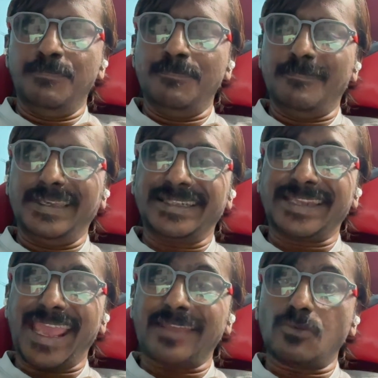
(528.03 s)
It
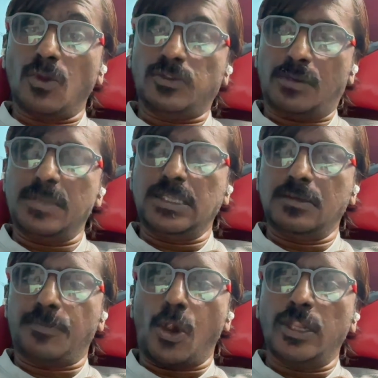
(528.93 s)
can also be
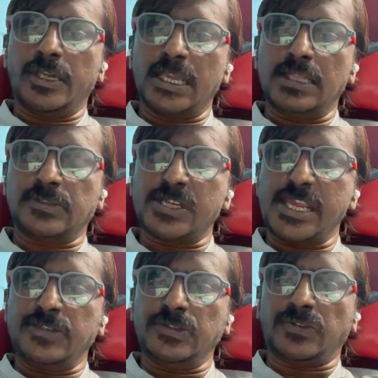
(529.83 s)
the political
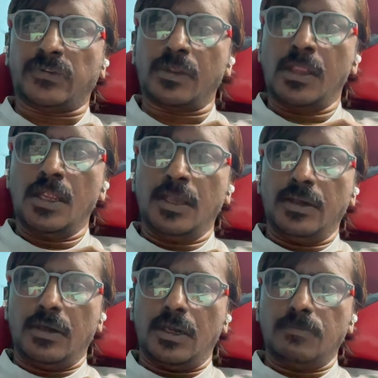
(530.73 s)
changes,
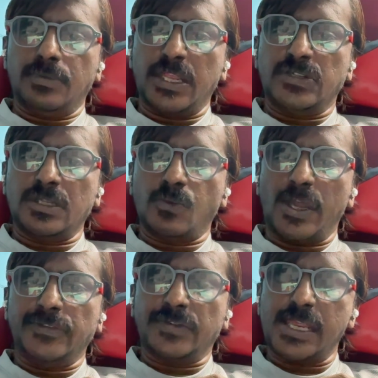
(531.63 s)

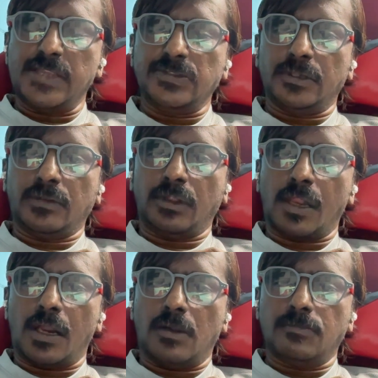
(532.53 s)
region-wise changes,
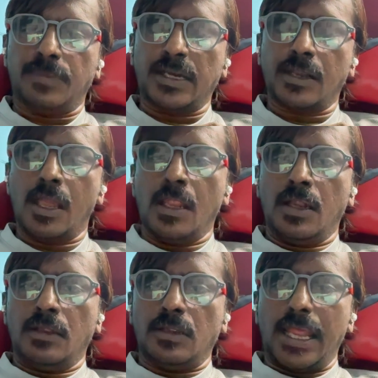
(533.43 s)
but
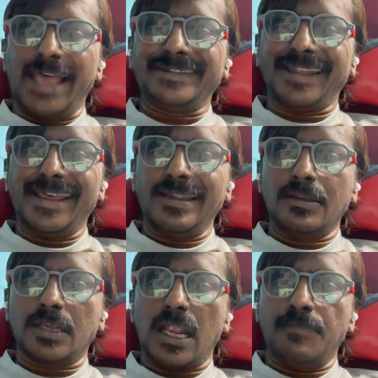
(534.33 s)
as
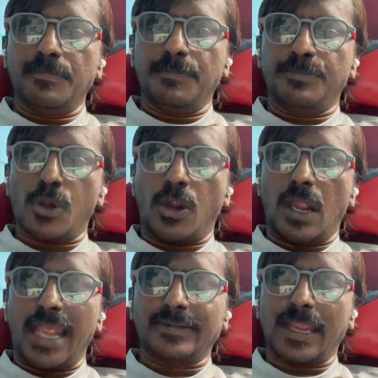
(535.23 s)
a
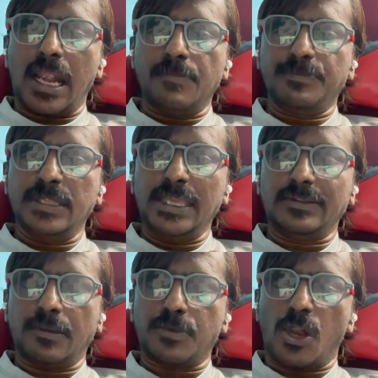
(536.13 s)
company,
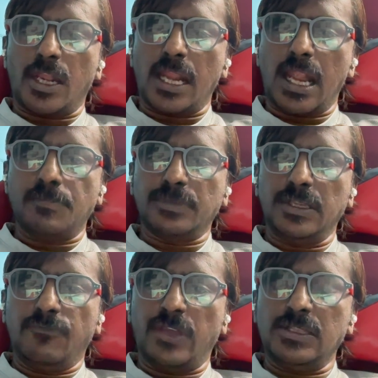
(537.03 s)
as a product
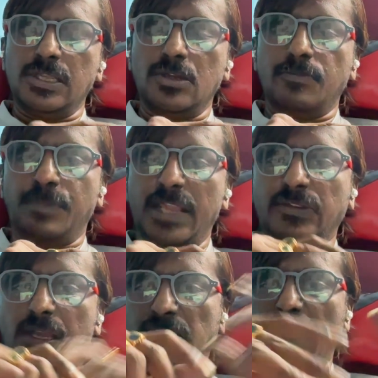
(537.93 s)
company, when you
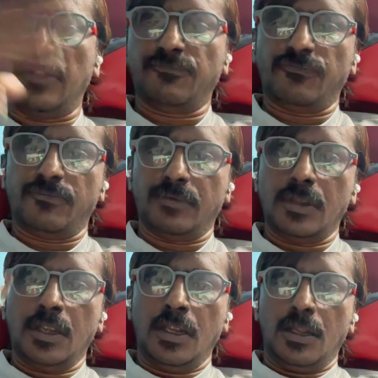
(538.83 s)
place yourself
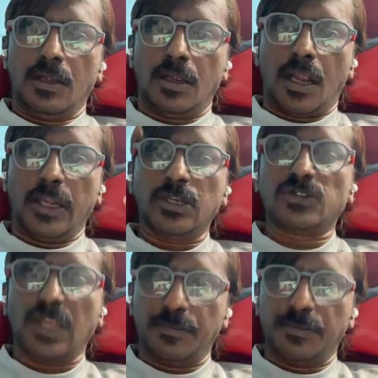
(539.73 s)
into